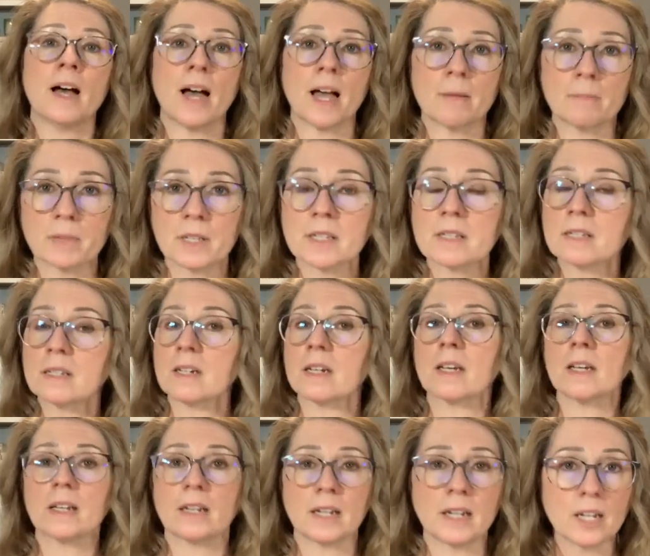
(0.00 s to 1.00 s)
I'm
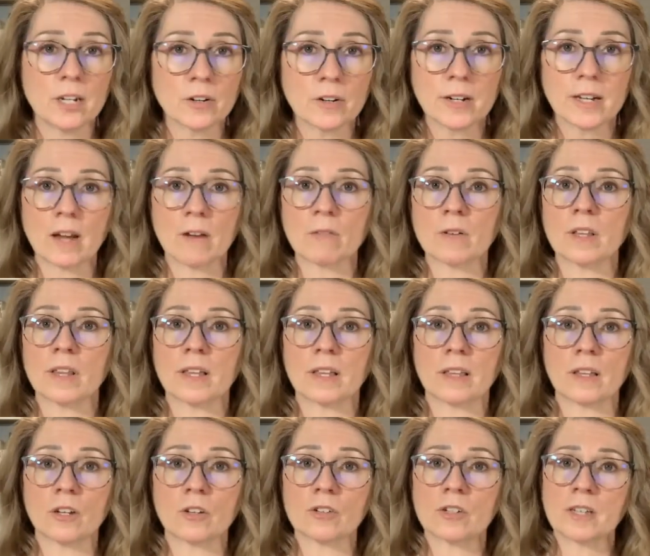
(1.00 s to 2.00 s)
listening and hearing everything
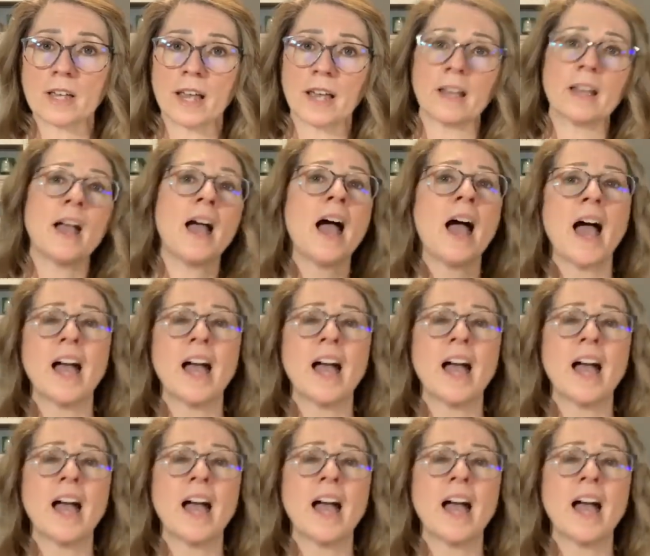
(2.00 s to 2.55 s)
that you're saying.